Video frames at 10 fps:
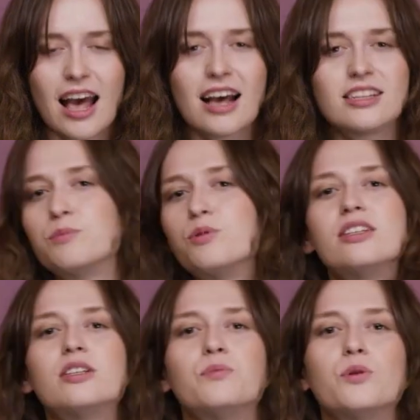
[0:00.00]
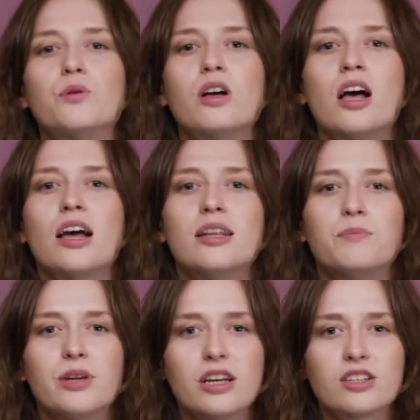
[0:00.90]
As a principle, the
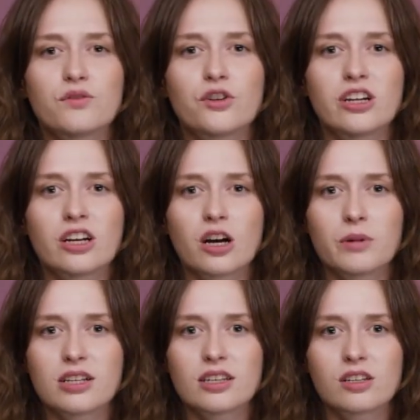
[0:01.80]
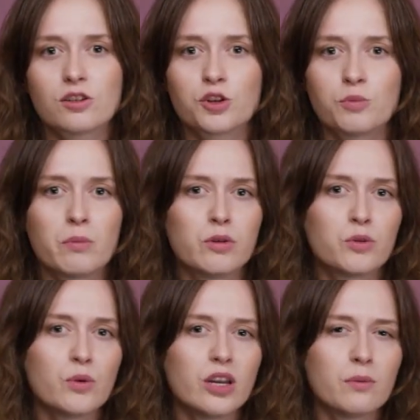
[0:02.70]
peaks of your incoming signal should be
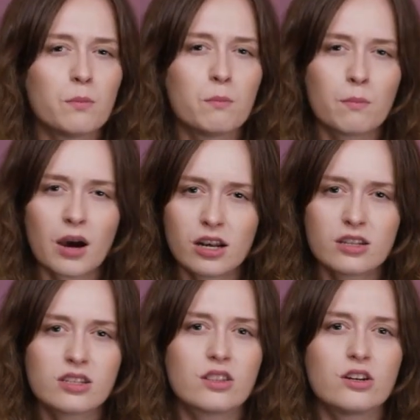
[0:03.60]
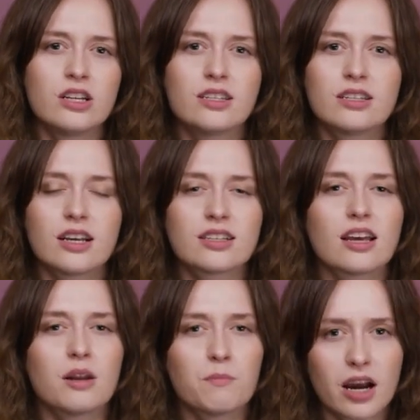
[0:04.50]
between -36
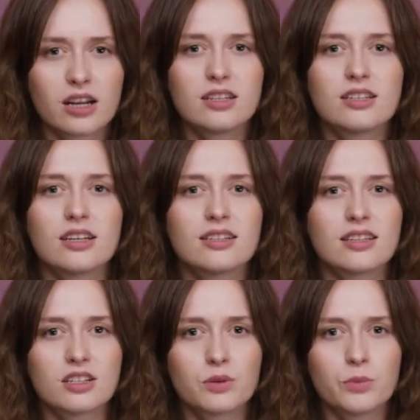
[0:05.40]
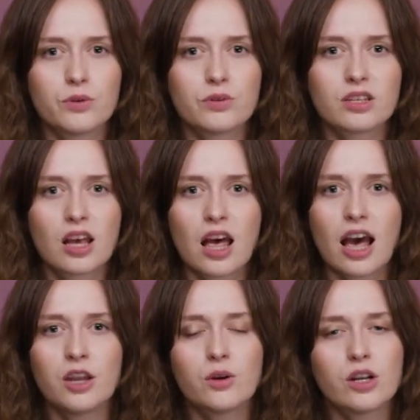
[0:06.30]
and -6 decibels,
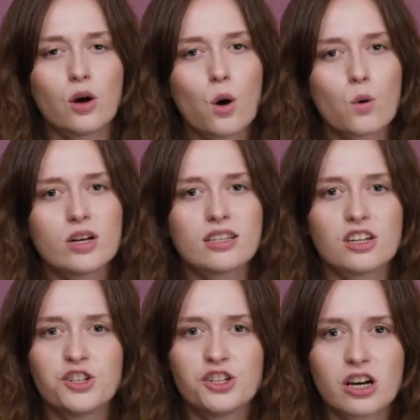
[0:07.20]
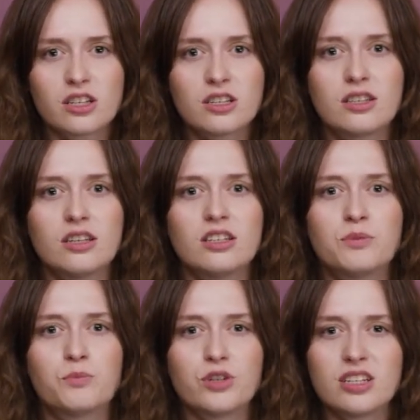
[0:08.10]
and you can always adjust this
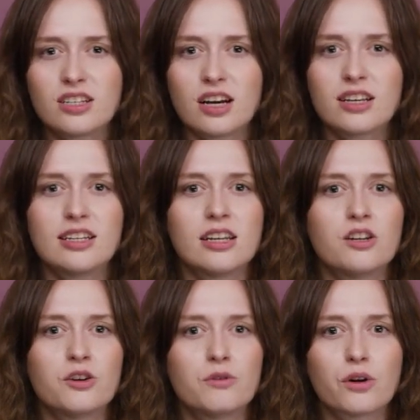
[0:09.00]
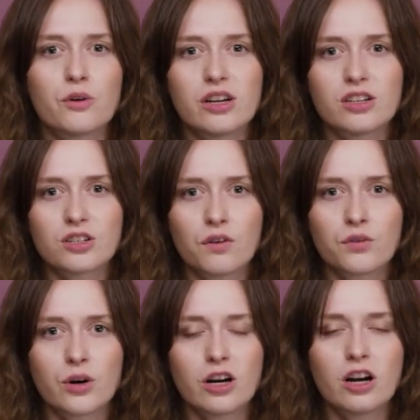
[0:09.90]
precisely in your recording
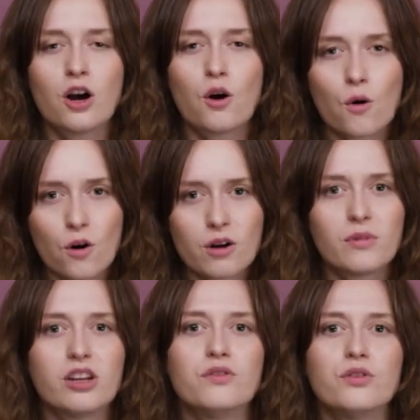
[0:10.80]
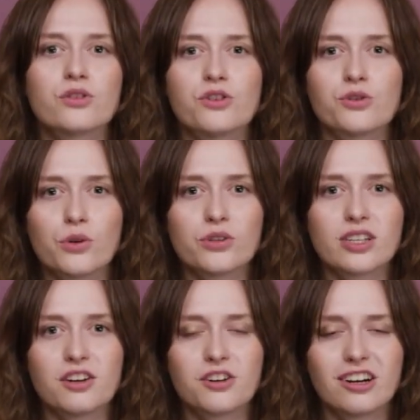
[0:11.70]
software or MiniFuse Control
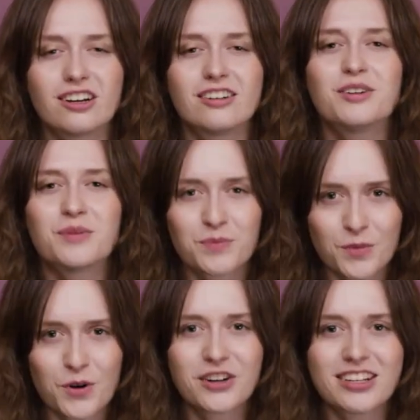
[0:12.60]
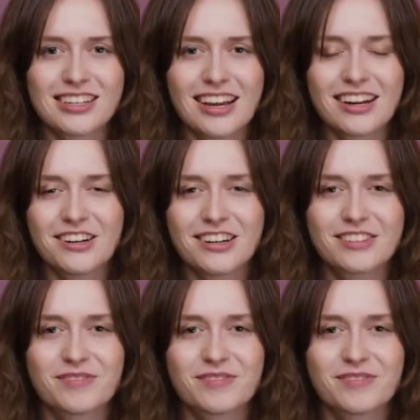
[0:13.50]
Center. More on this later.